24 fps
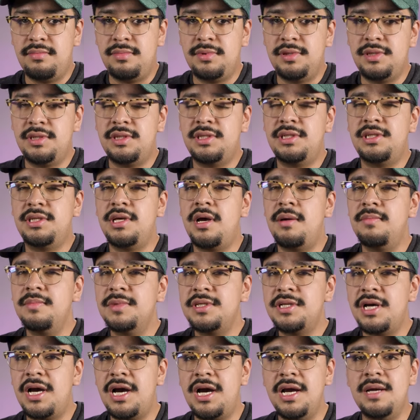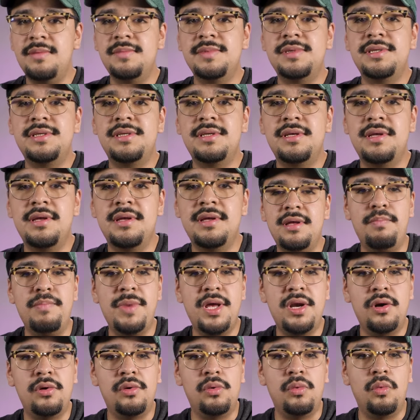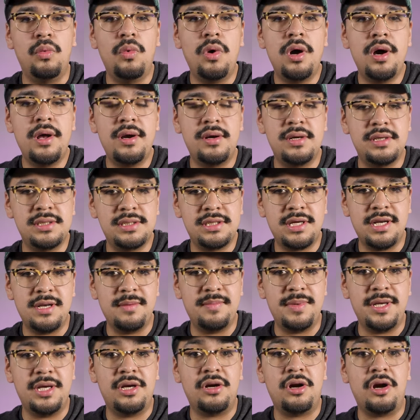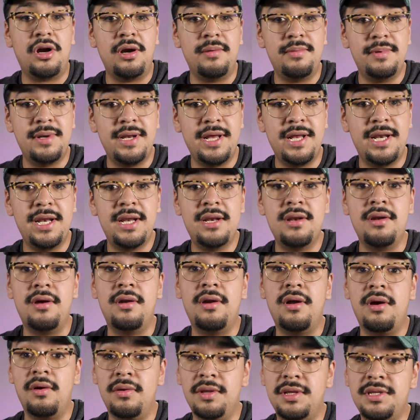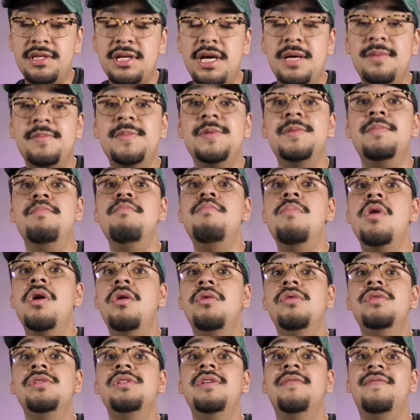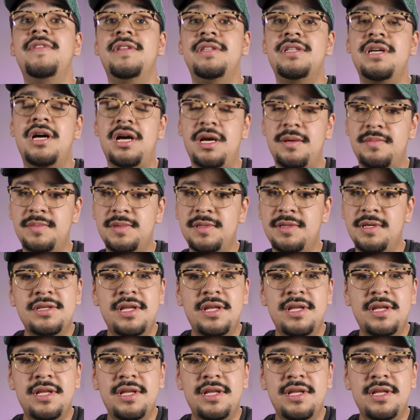Sometimes mineral water is going to be carbonated, not all the times, most of the times.